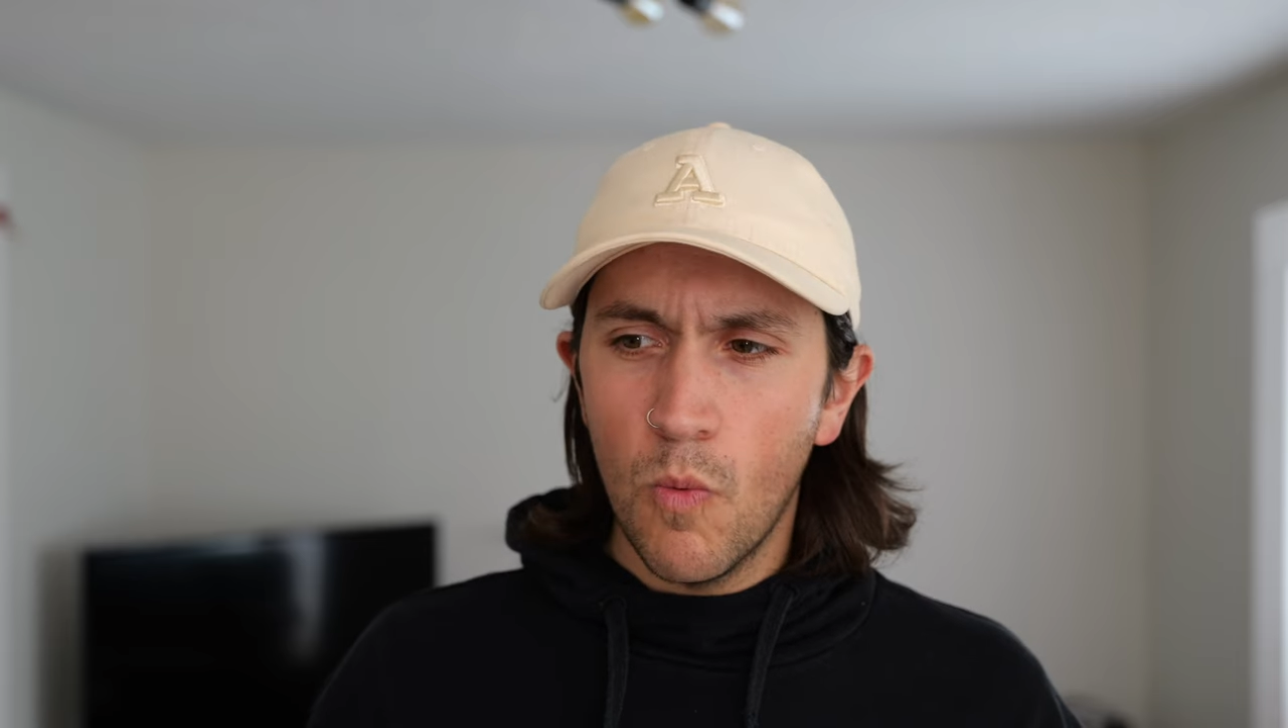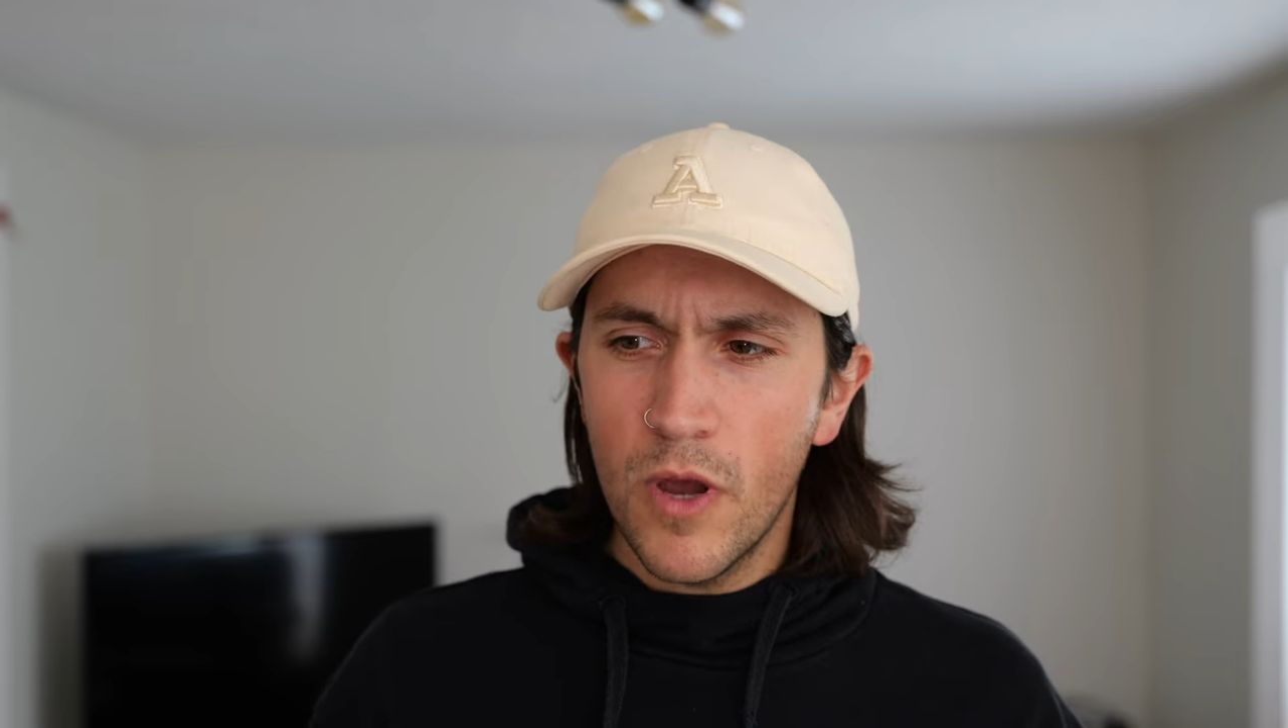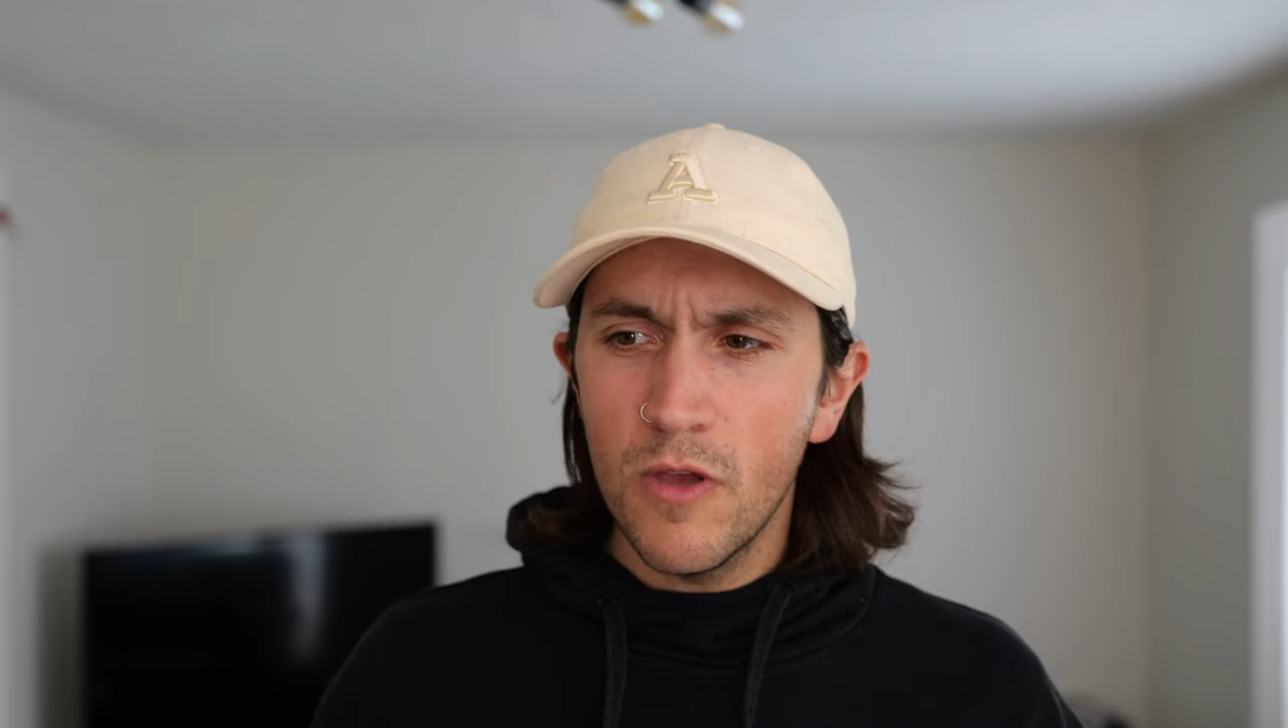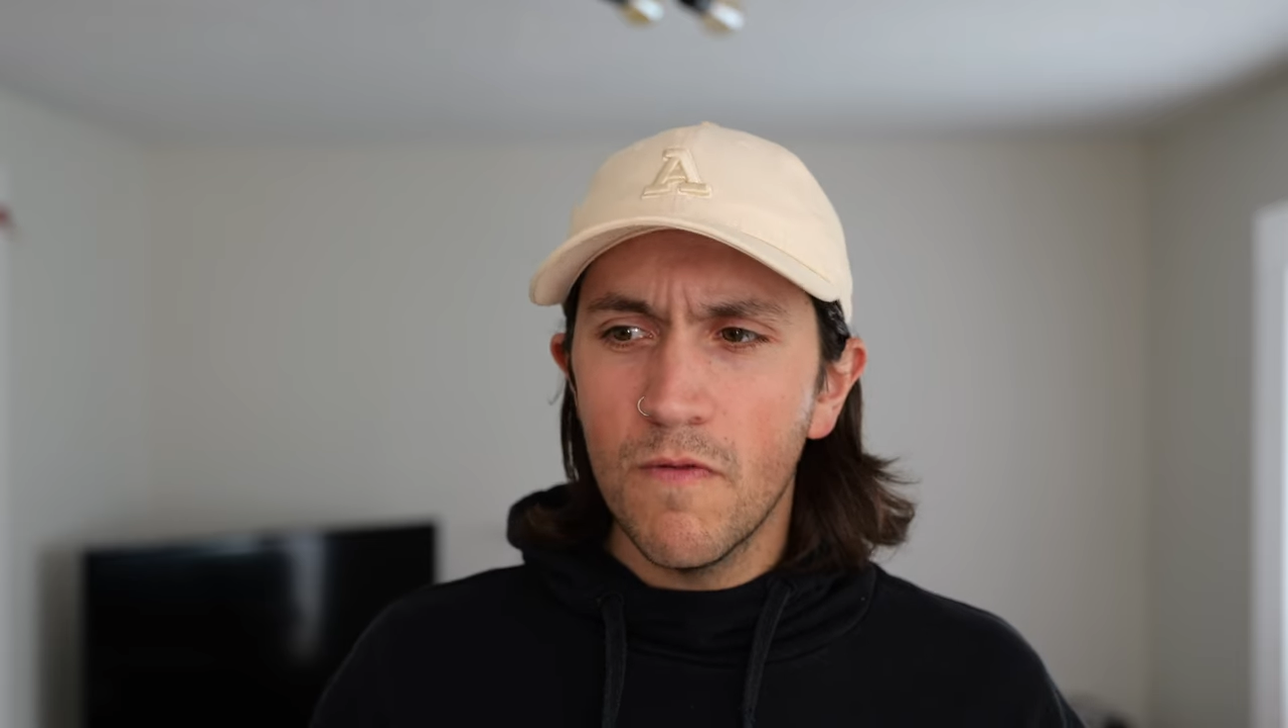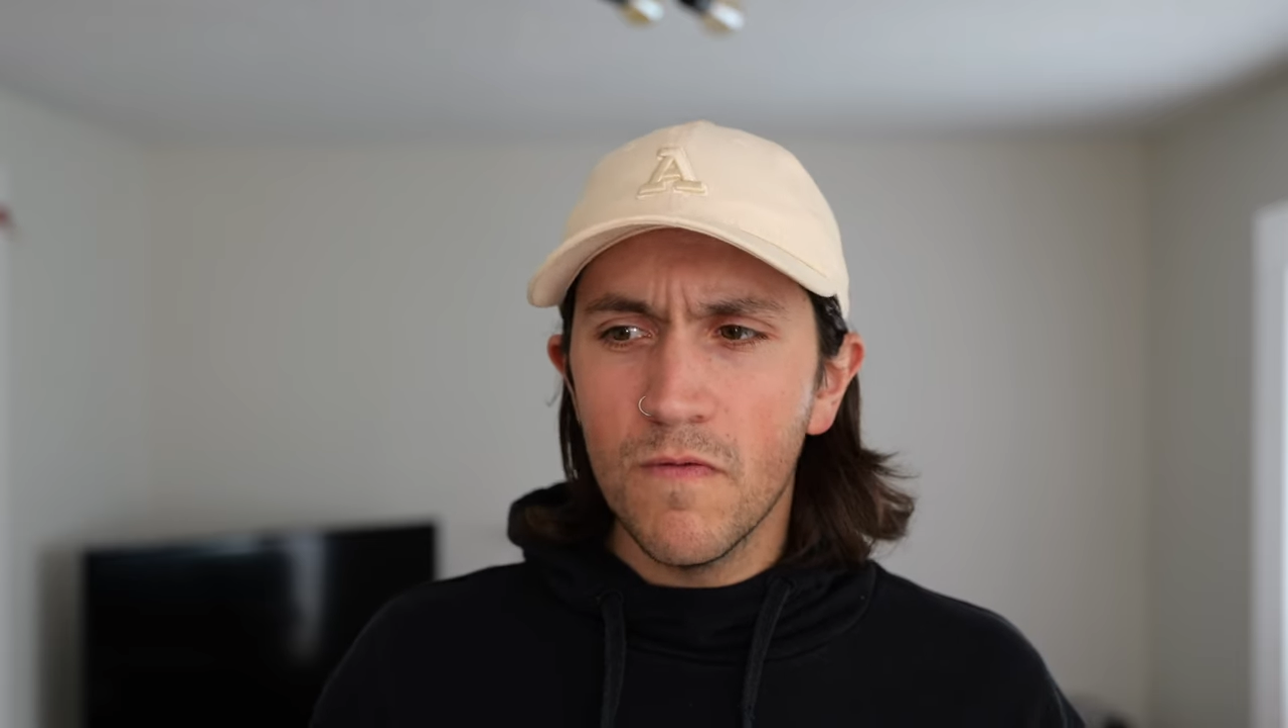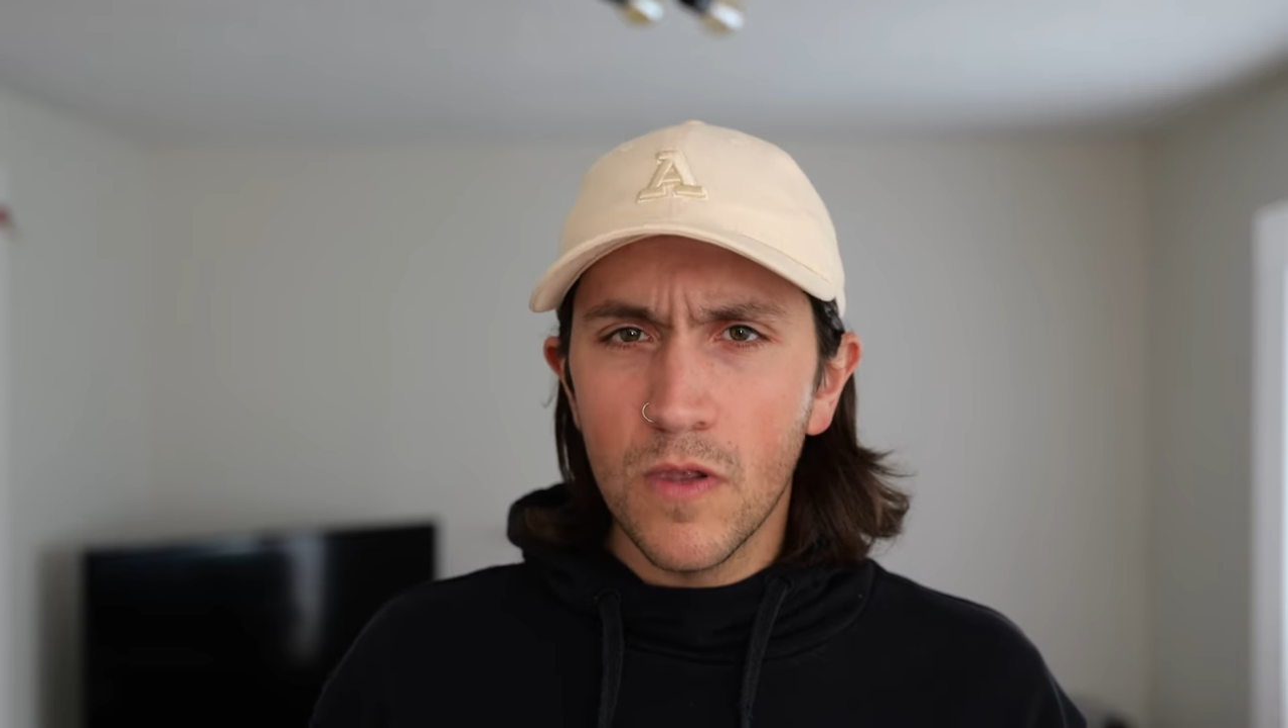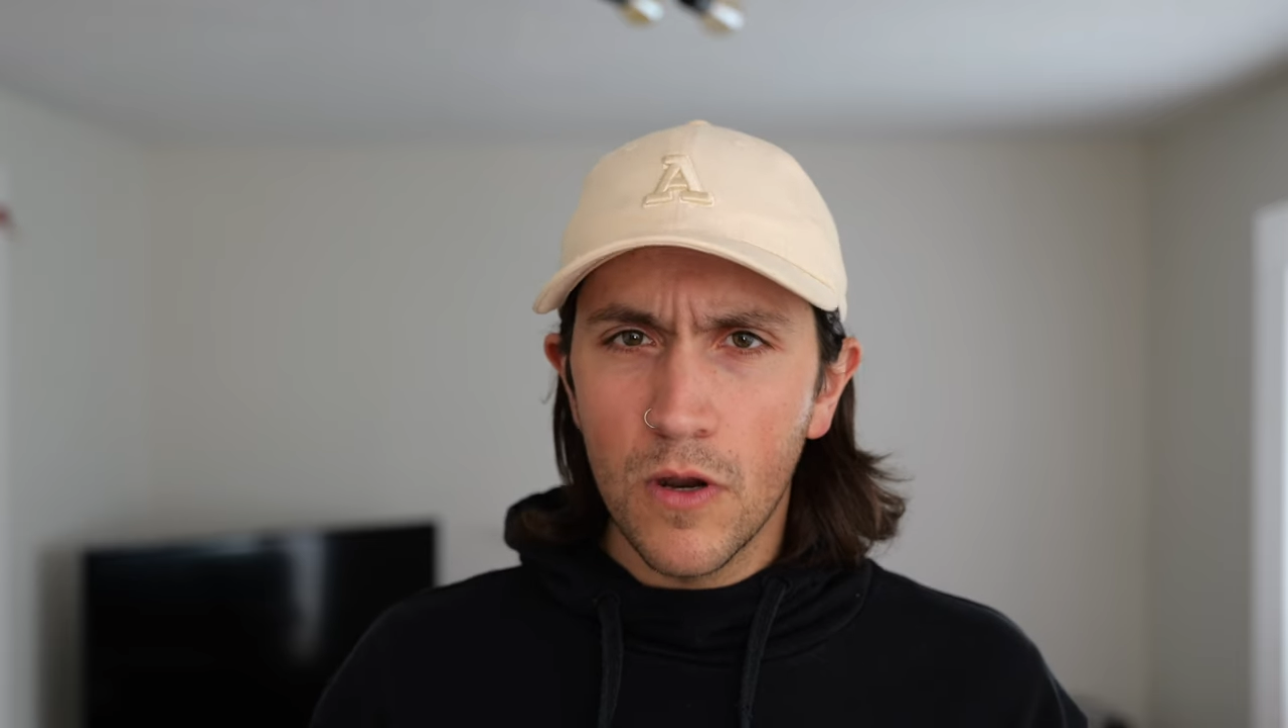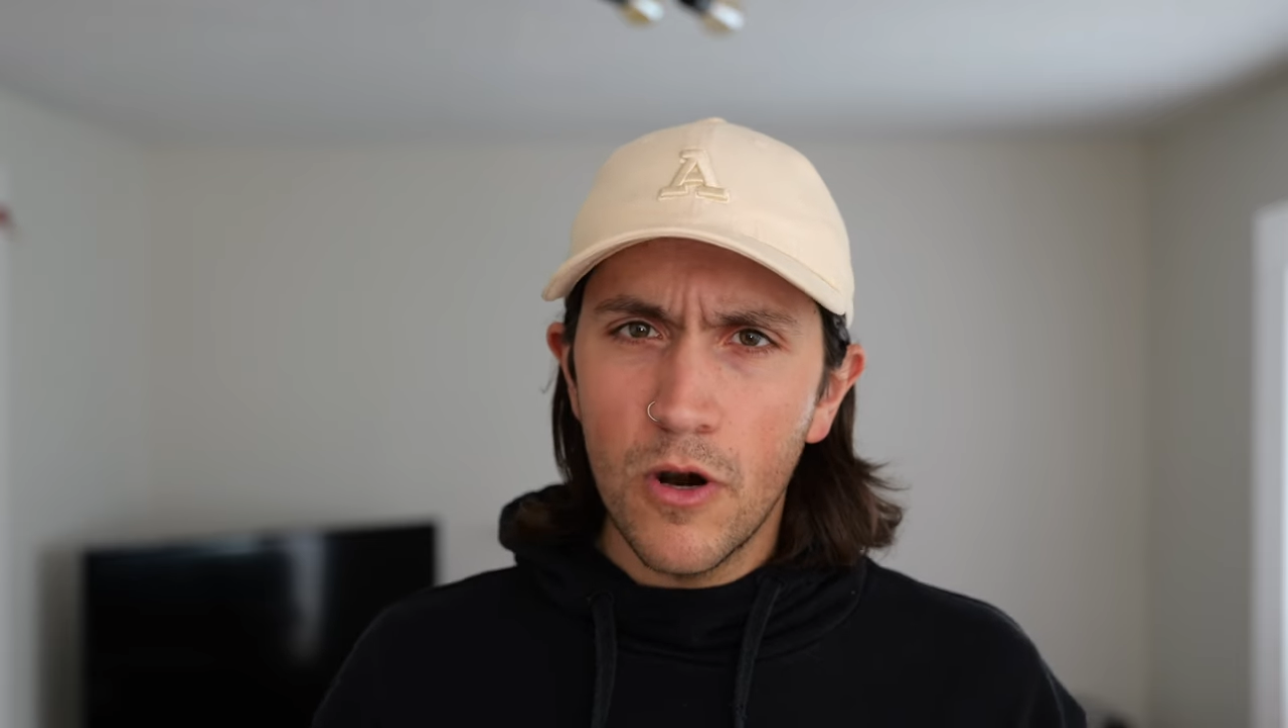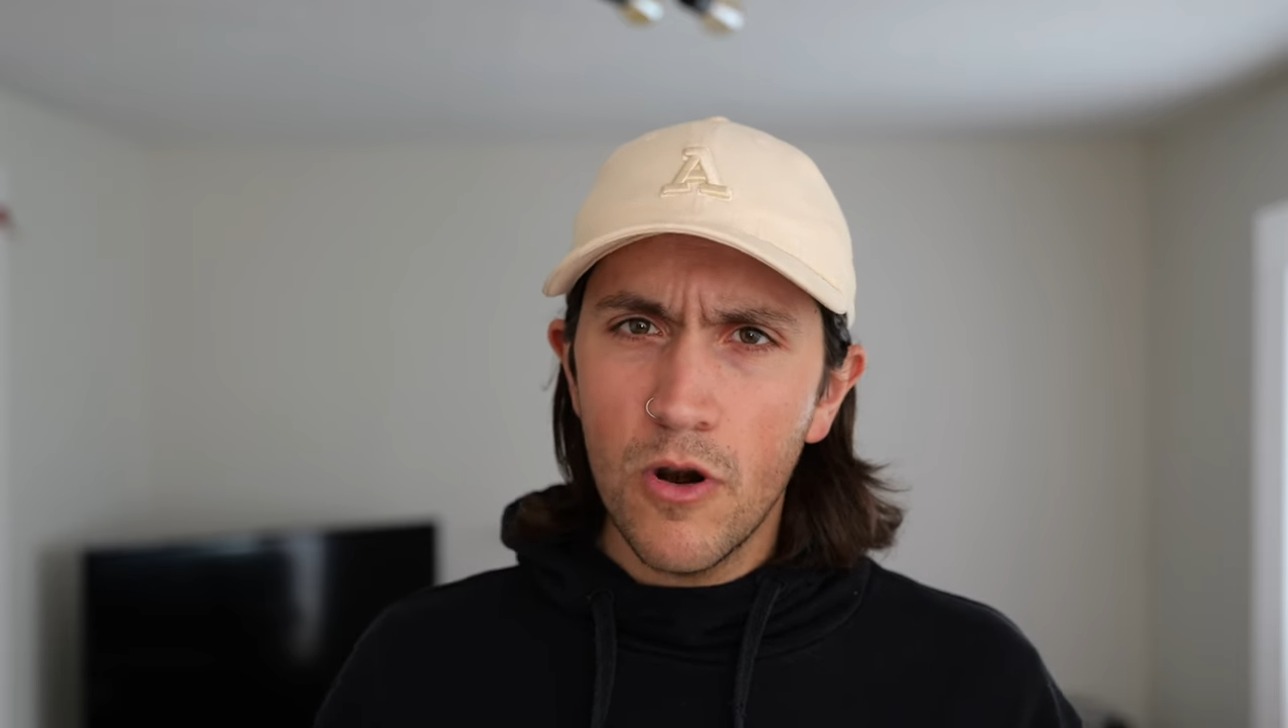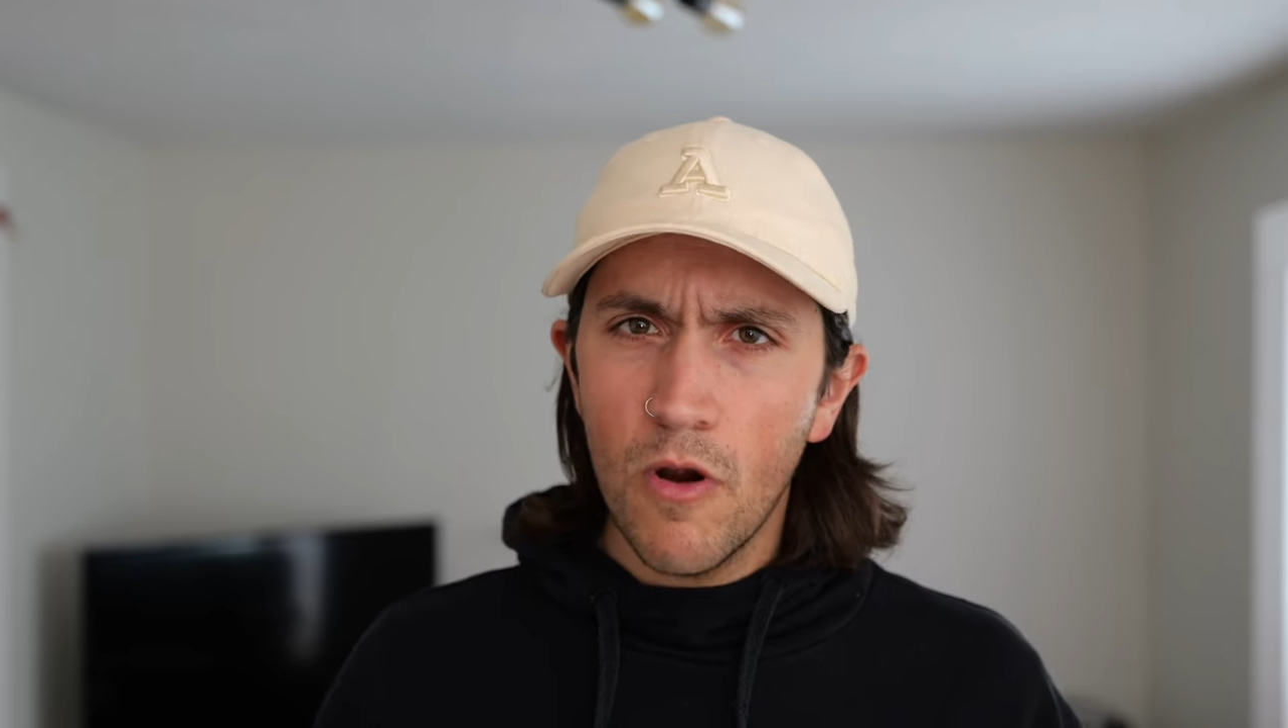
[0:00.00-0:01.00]
what you've
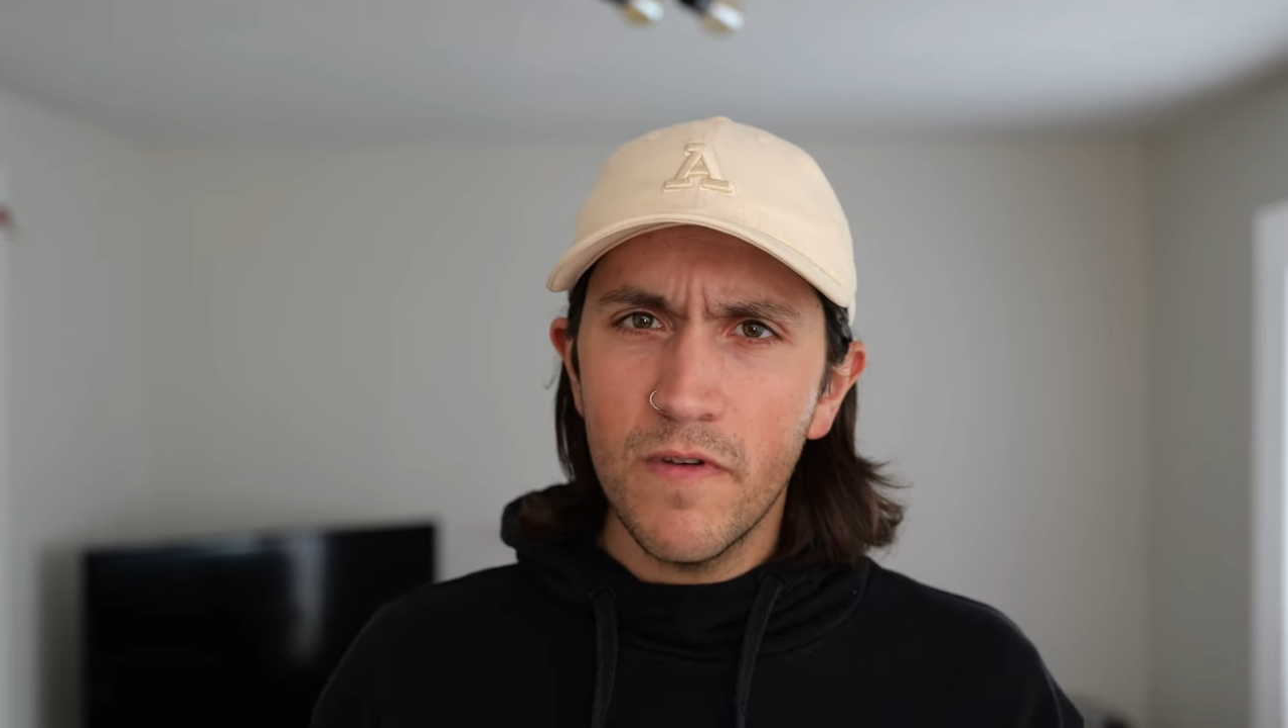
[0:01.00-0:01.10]
learned